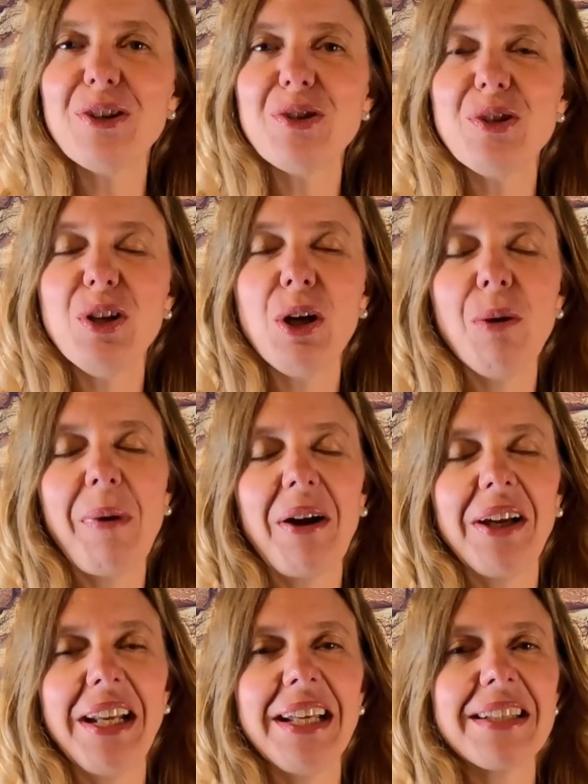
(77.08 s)
to know about
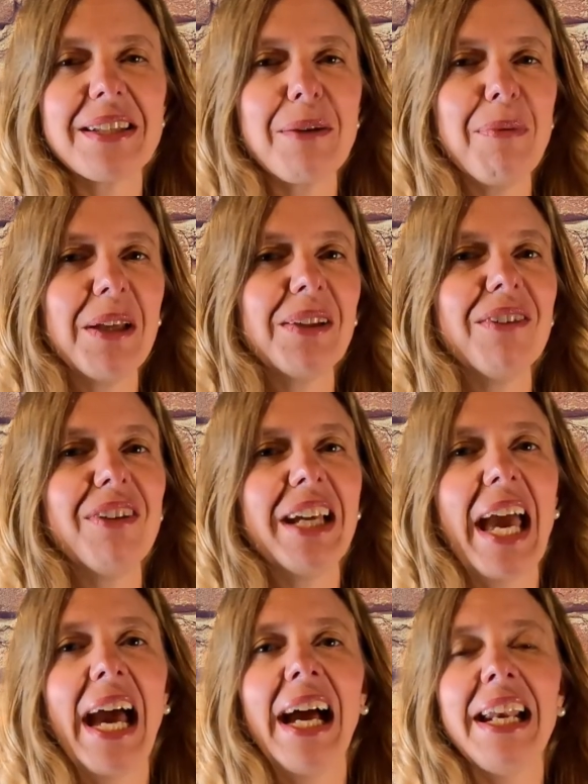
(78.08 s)
eating, sleeping, living,
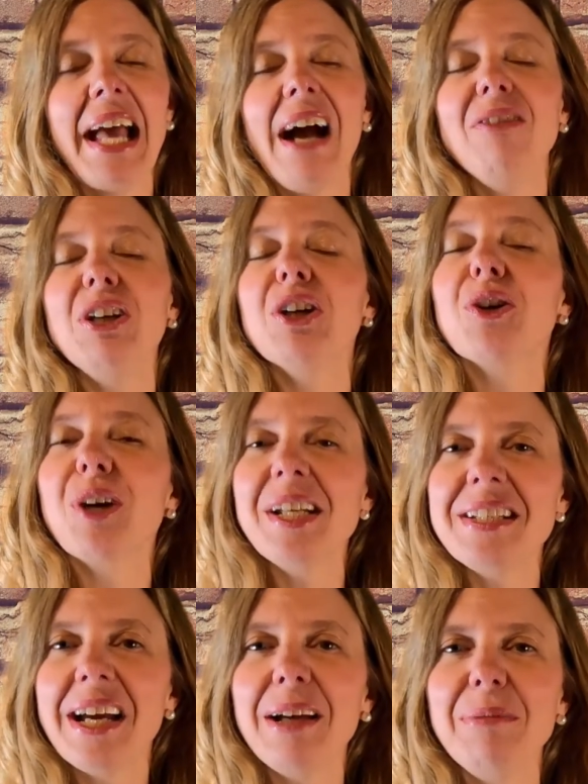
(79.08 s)
and having a great
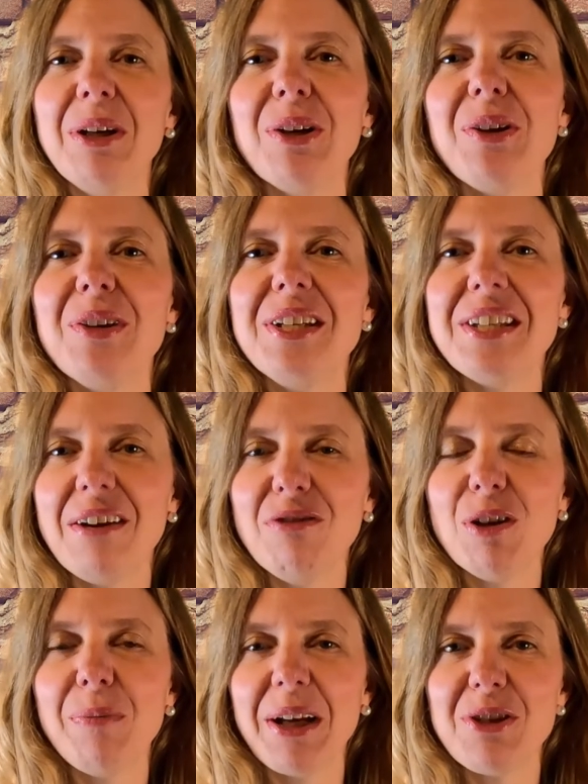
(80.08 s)
time here in the
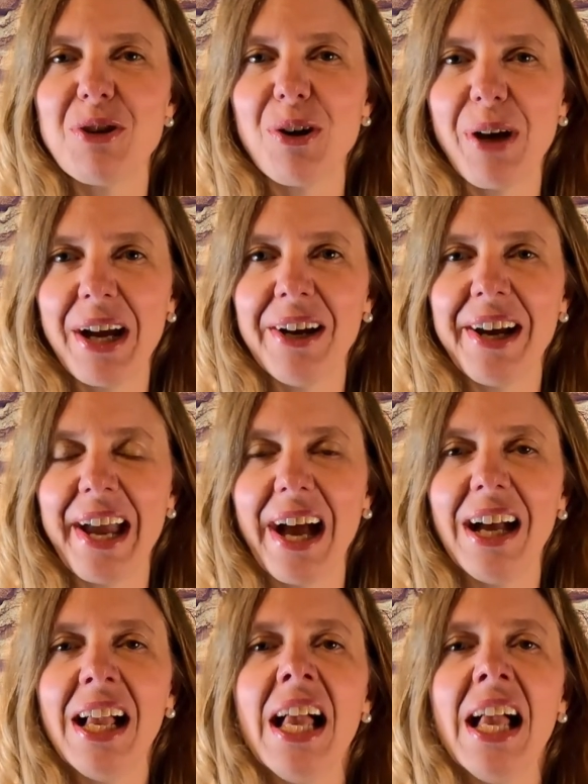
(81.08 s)
Denver metro area.